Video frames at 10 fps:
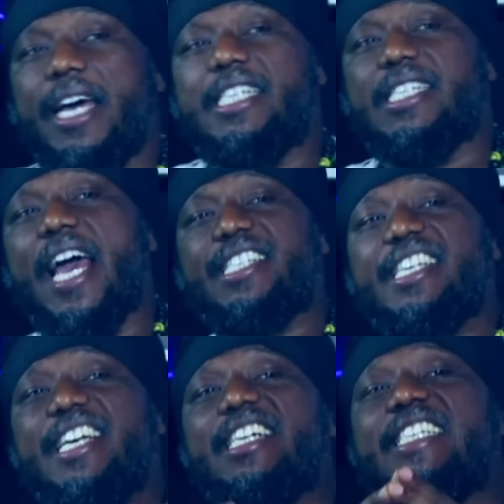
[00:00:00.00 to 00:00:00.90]
It
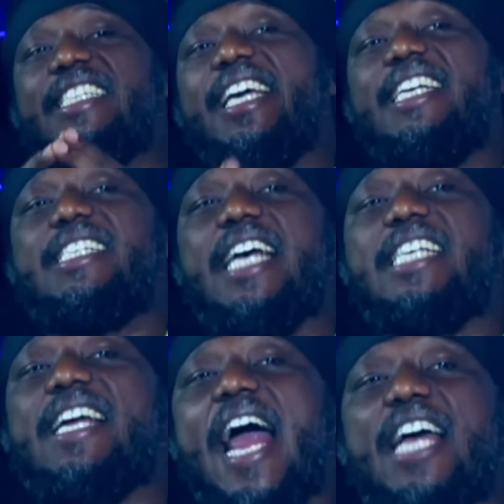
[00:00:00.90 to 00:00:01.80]
says,
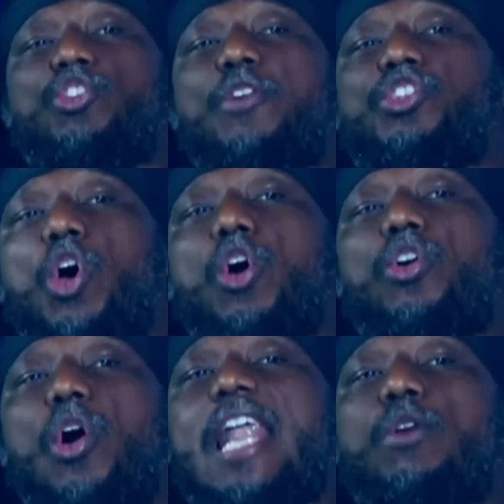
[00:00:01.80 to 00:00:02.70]
Jesus Christ of
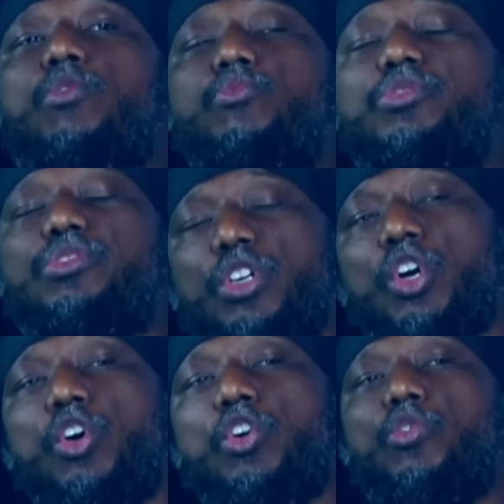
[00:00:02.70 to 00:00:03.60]
Songor Lagoon,
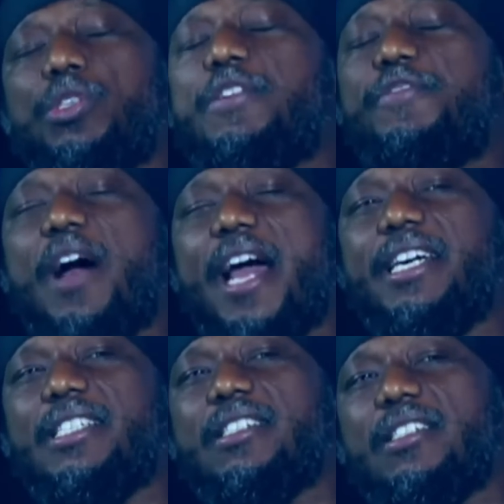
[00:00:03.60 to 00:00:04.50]

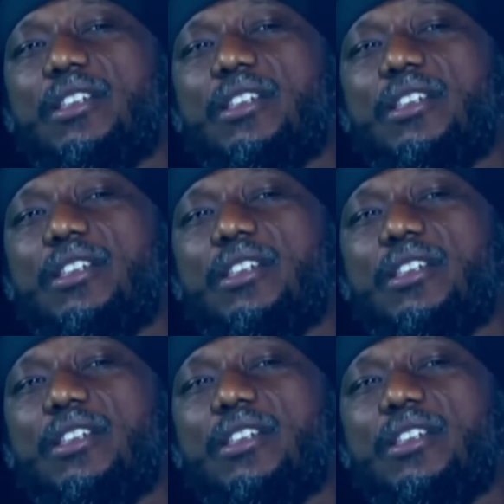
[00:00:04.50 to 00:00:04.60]
crucified.